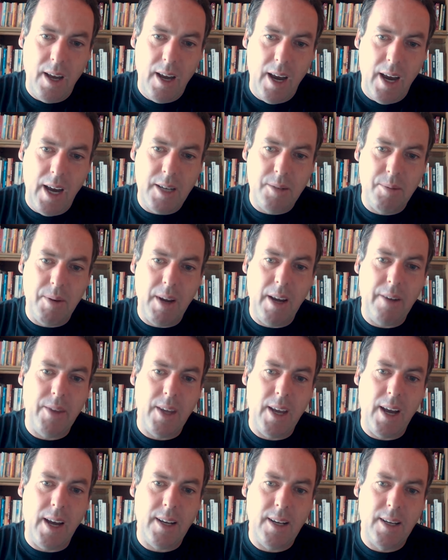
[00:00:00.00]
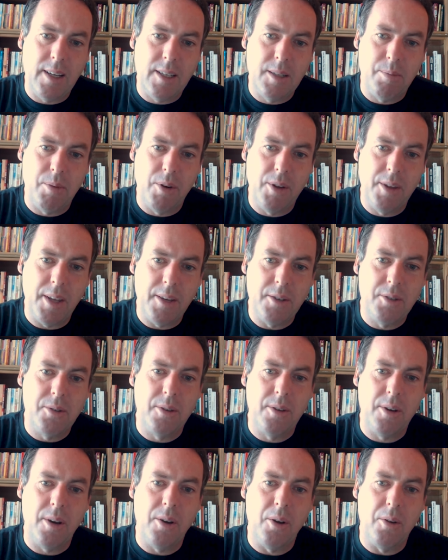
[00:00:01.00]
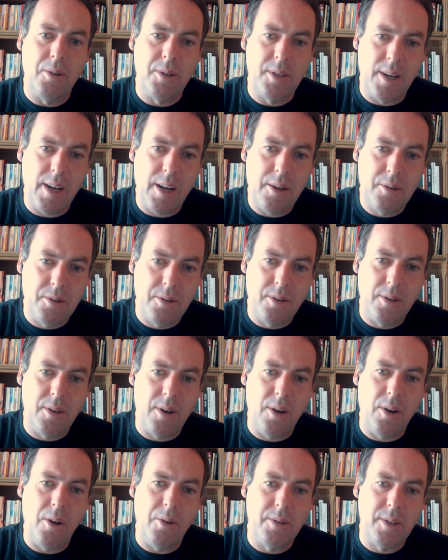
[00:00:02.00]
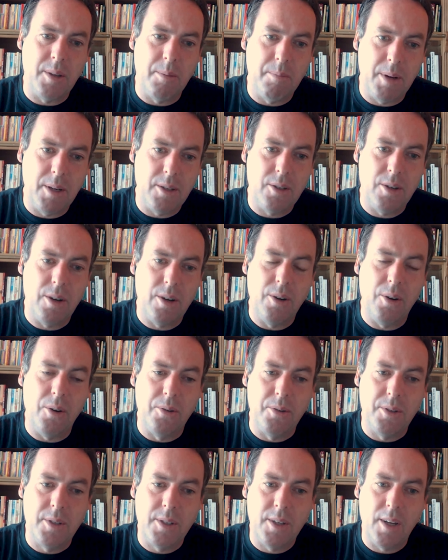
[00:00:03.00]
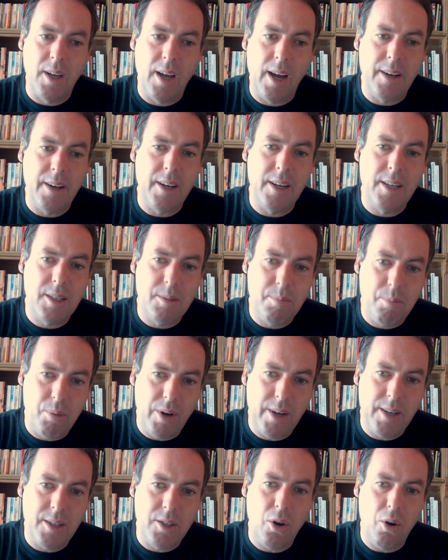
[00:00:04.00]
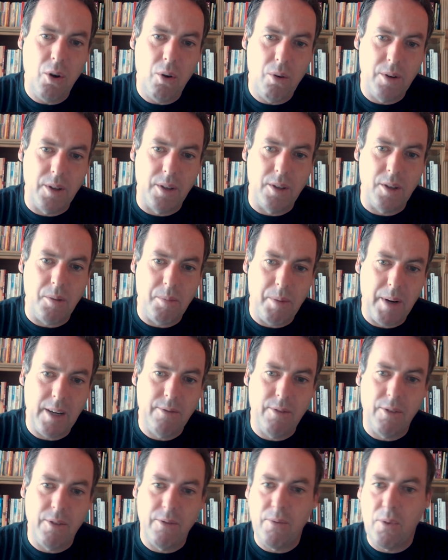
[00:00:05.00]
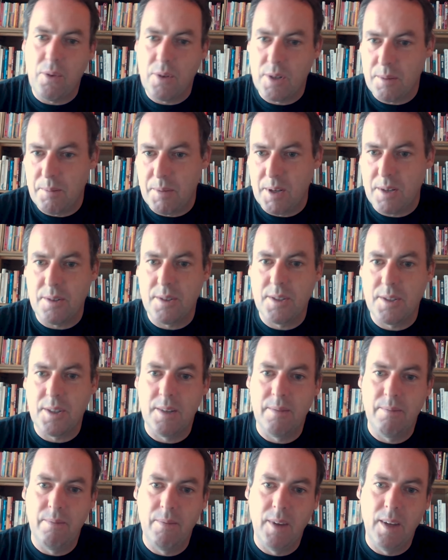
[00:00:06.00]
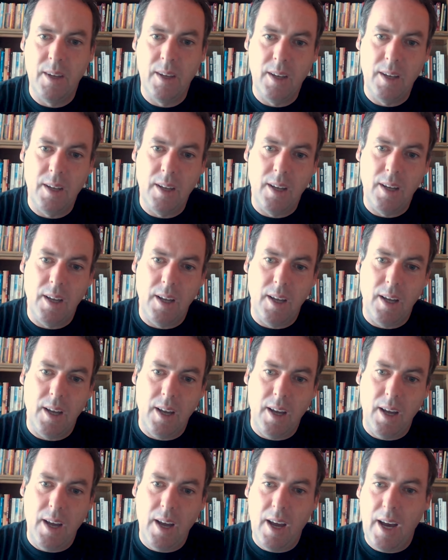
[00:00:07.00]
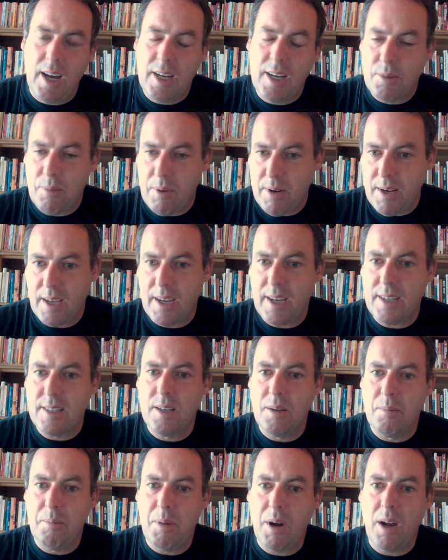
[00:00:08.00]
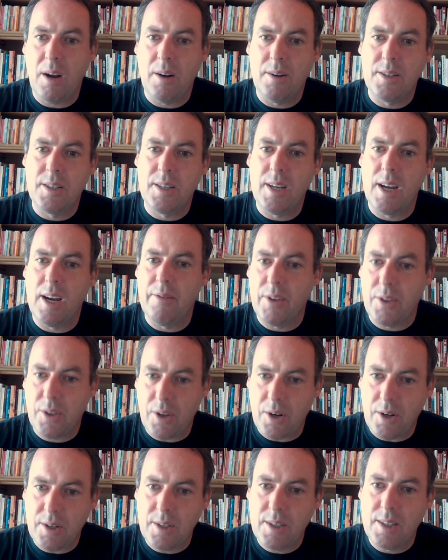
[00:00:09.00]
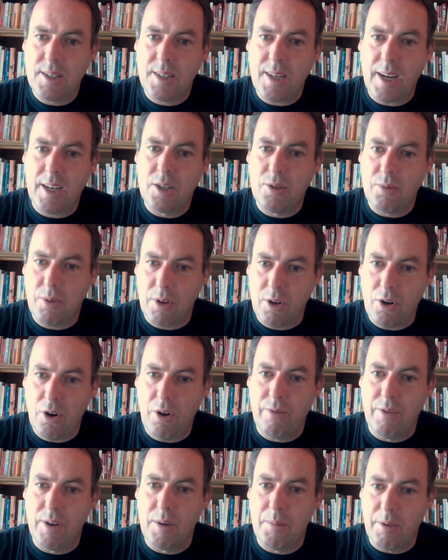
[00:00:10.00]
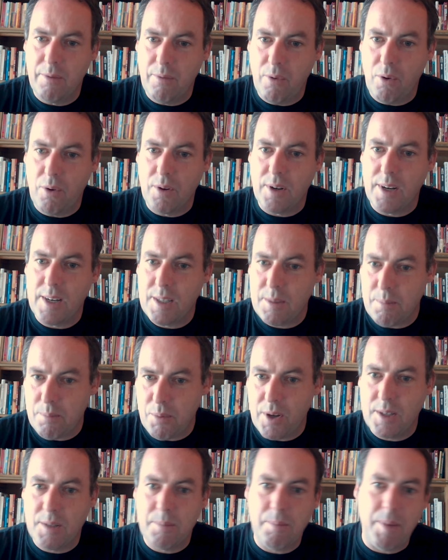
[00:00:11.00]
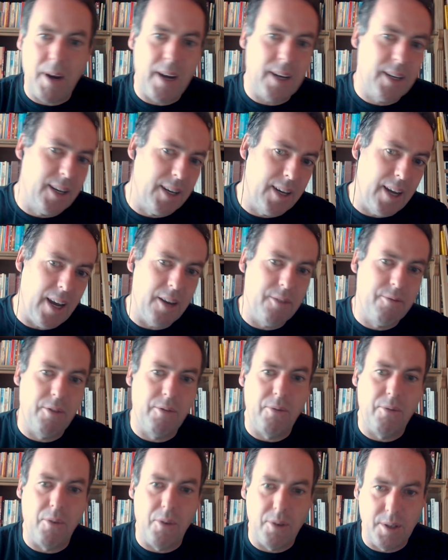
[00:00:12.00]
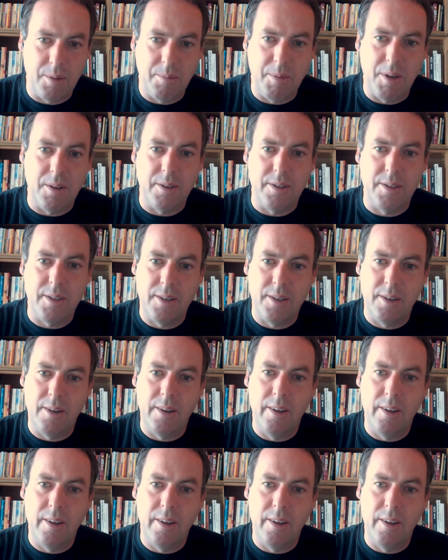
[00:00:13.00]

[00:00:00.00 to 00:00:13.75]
And we have the athletes breathe in through their nose and out through their nose and pinch their nose, and they sprint holding their breath for 40 metres. And when they get to the bollards, they have a 30 second recovery before they sprint back again for 40 metres.